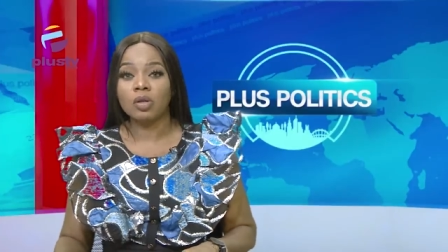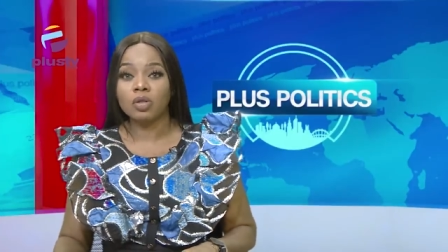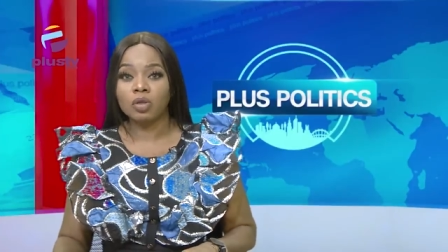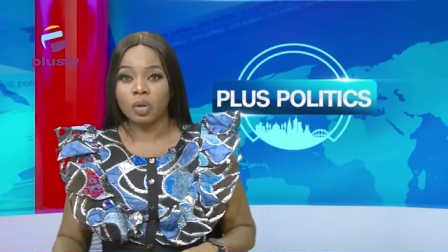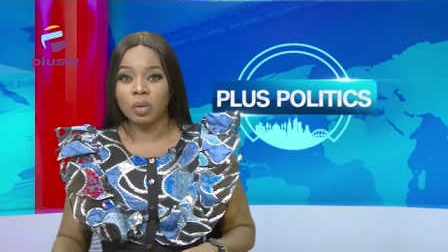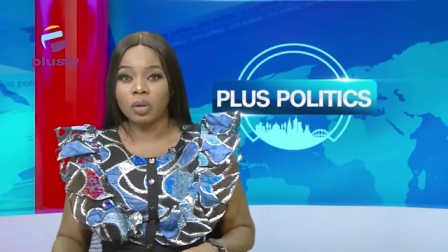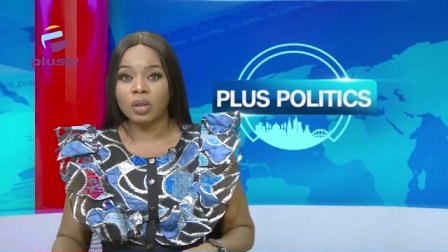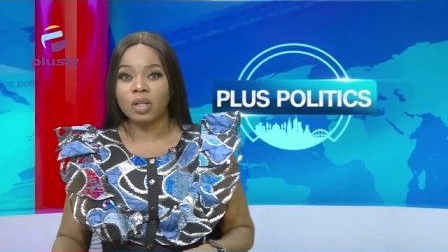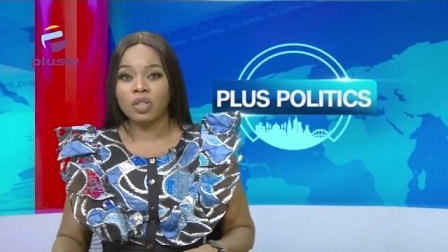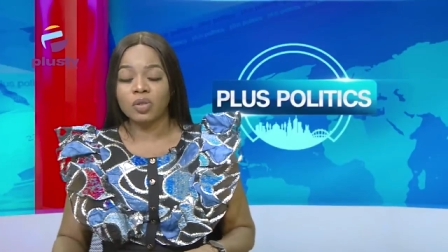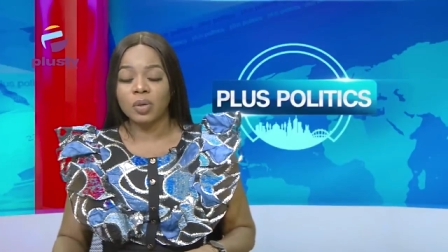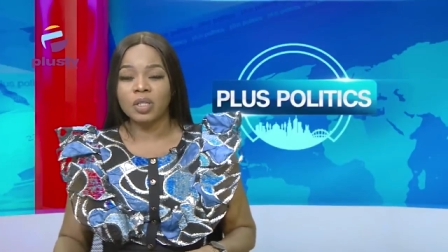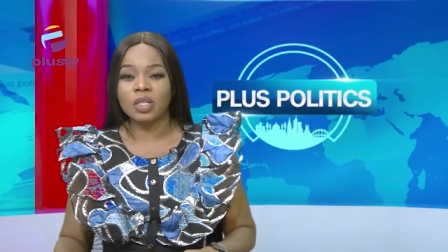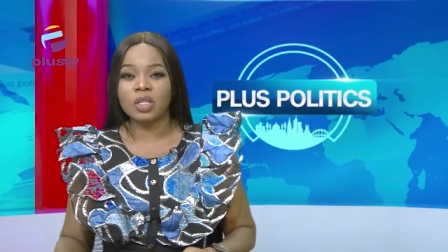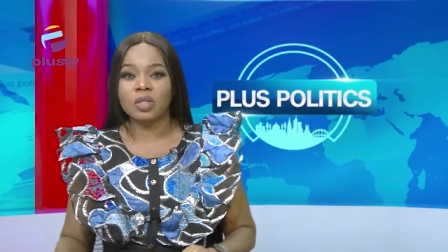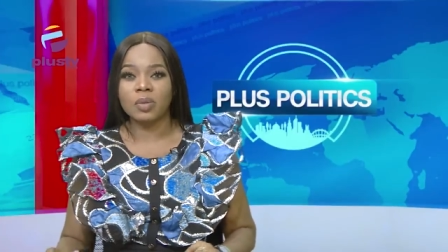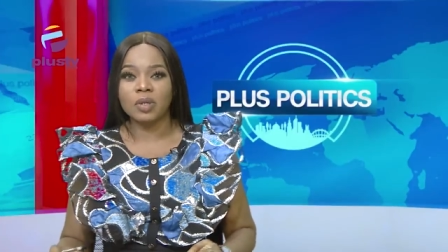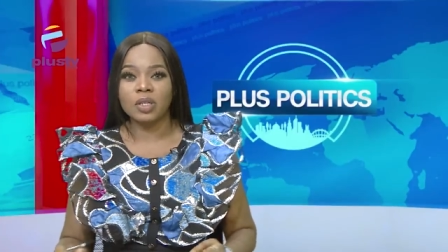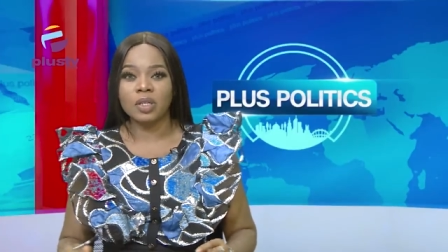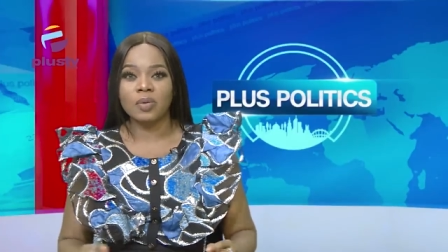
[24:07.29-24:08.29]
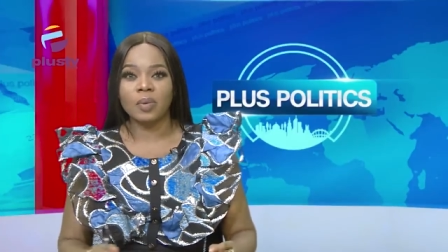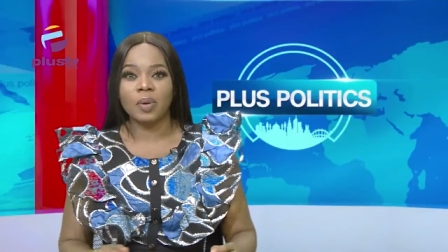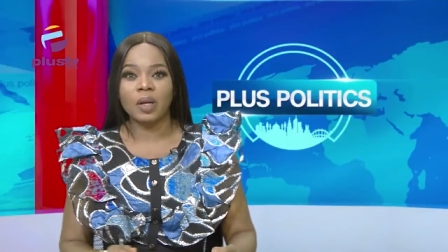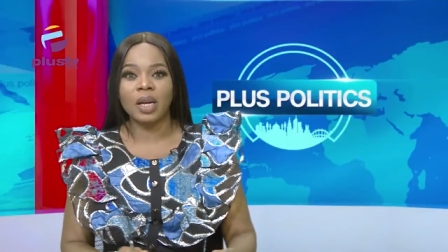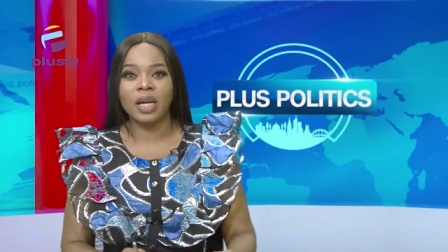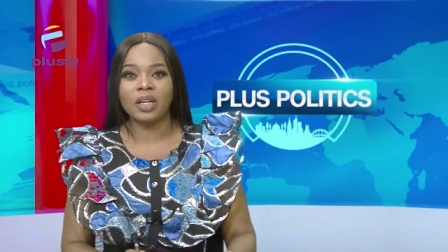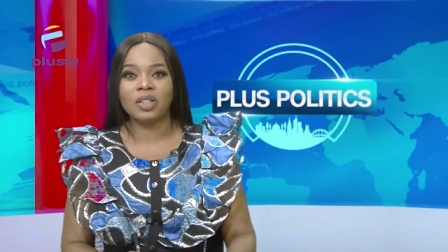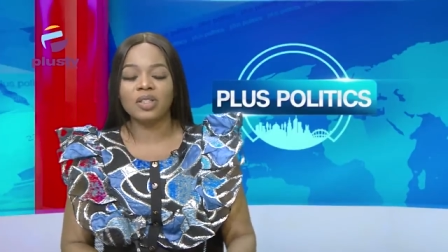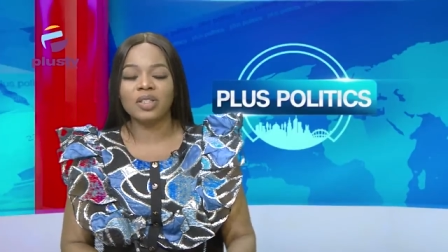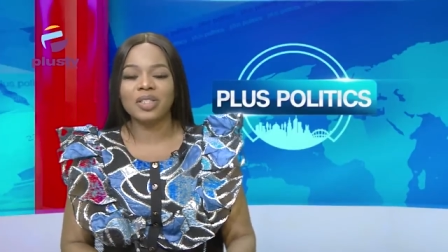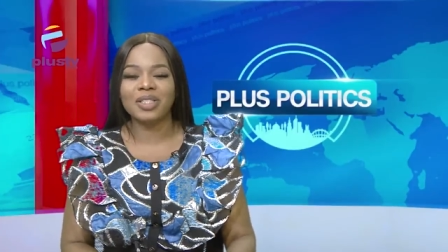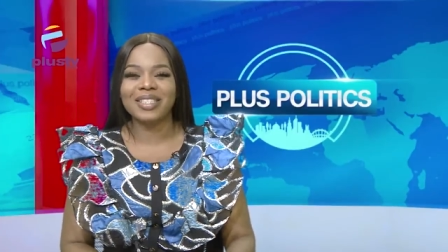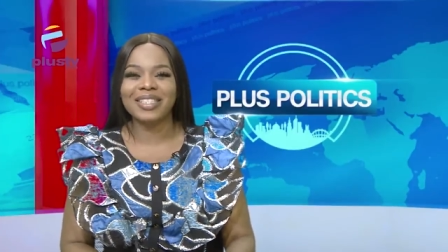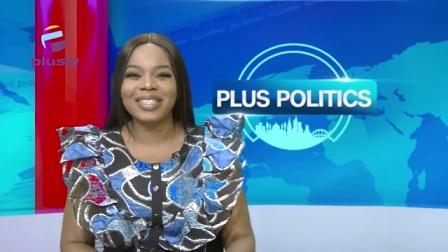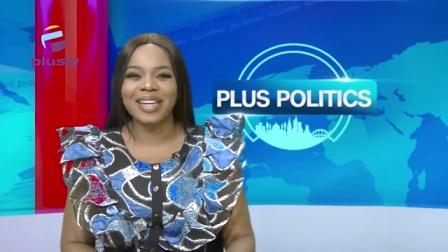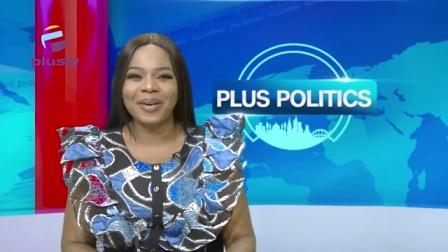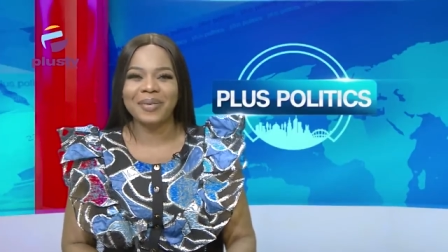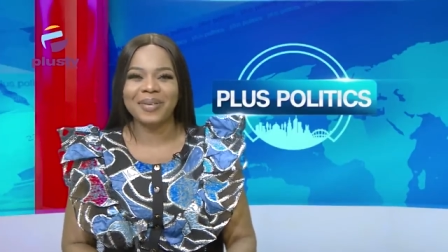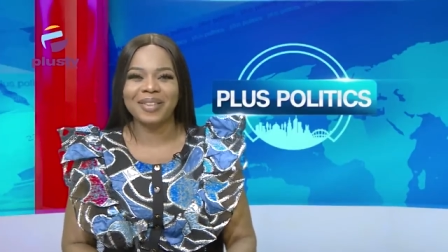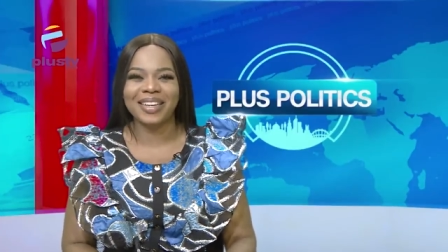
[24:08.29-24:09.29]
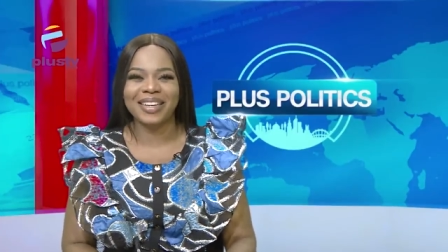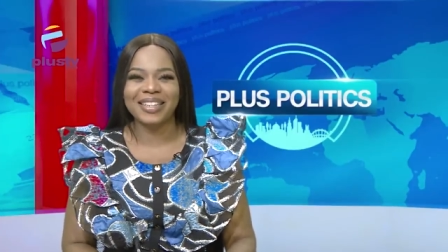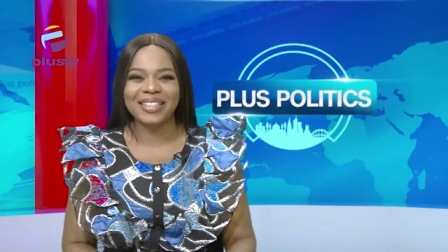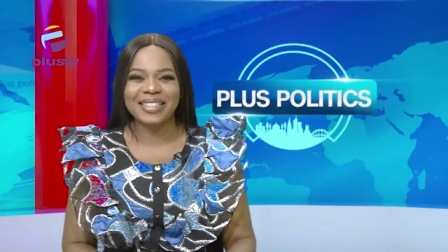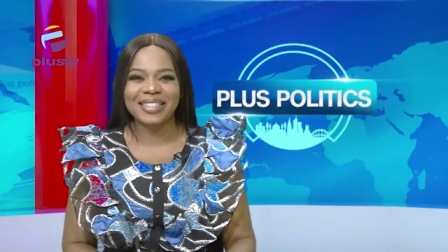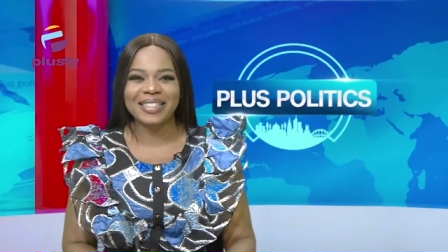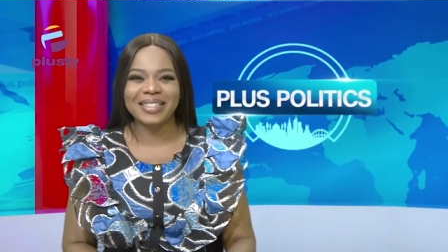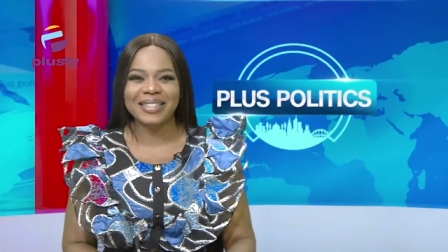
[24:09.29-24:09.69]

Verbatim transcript: during the 2023 election. Stay with us.